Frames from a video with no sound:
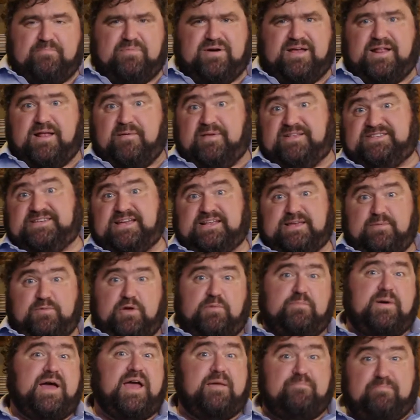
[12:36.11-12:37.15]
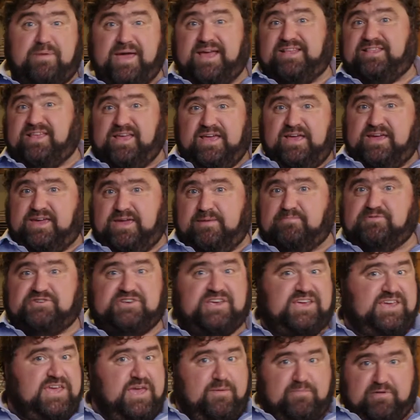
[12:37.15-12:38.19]
But at the same time, you can buy a big thing of kimchi
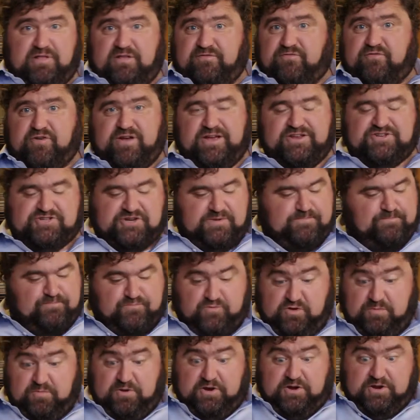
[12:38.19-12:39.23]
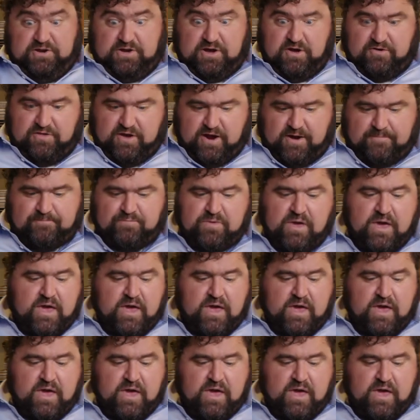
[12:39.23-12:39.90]
and keep it in the fridge, and you'll be good to go there.